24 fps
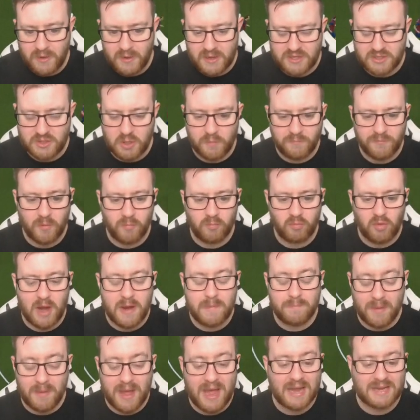He's gone from
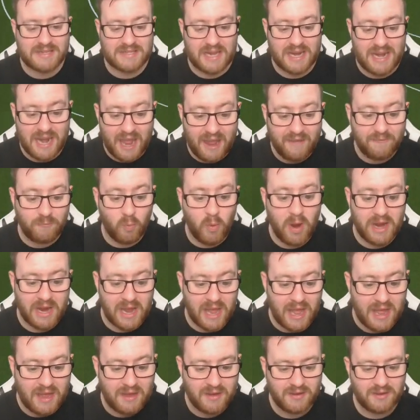right back to left
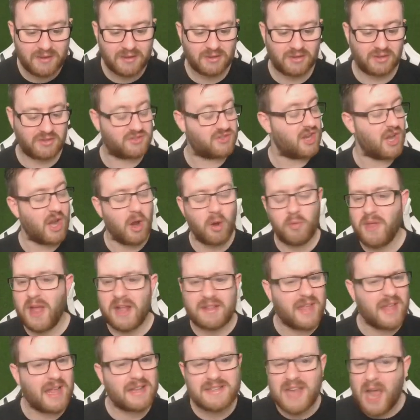winger because you know that
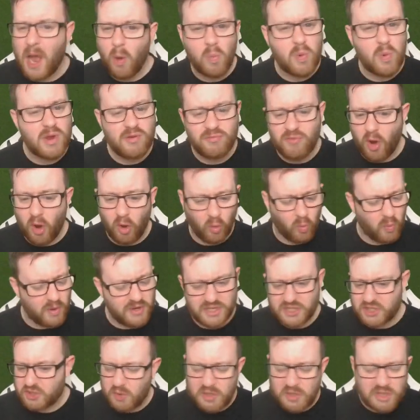that's how we roll. We
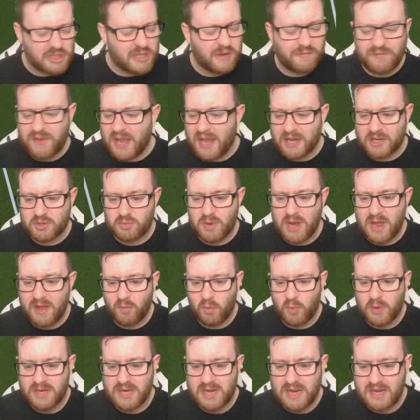just switch the flanks whenever
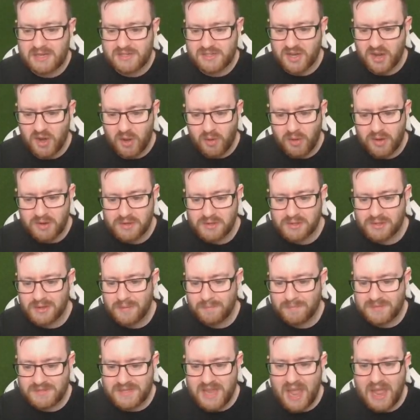we need to.
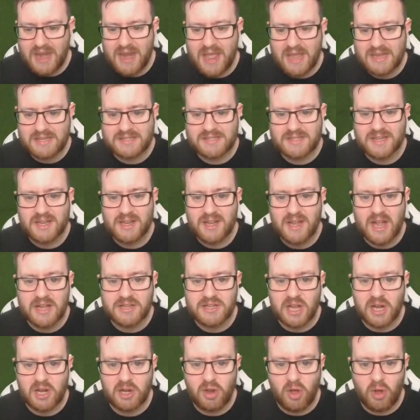Dennis, it's
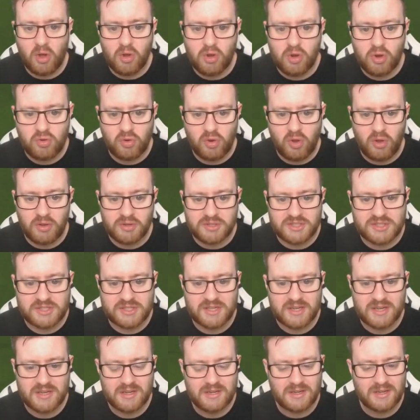a long
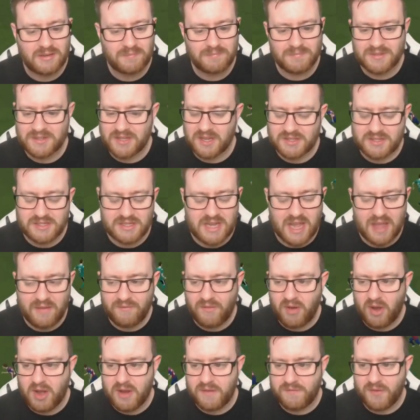cross, doesn't get
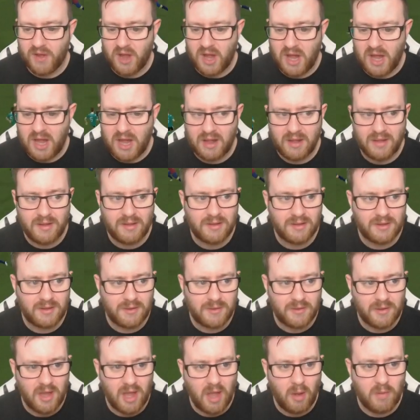very far,
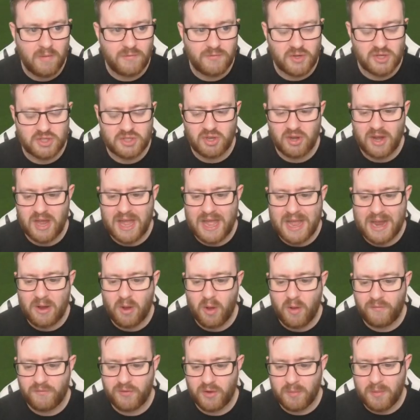and we've just got to hang
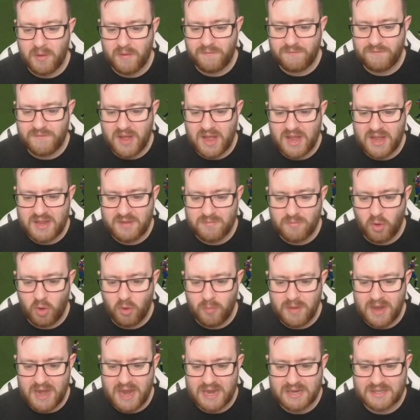on for about five more
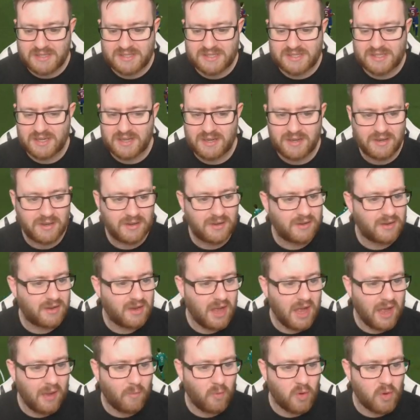minutes,
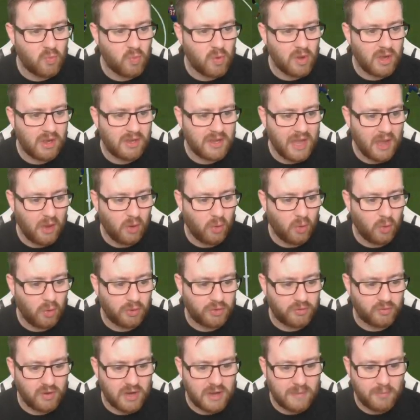and we will get all
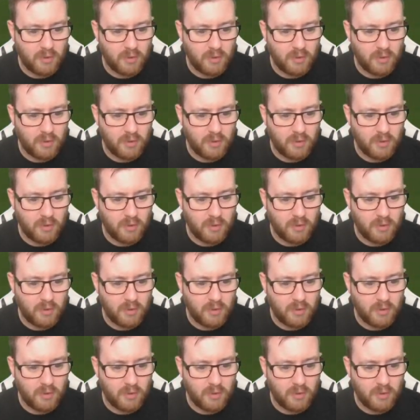three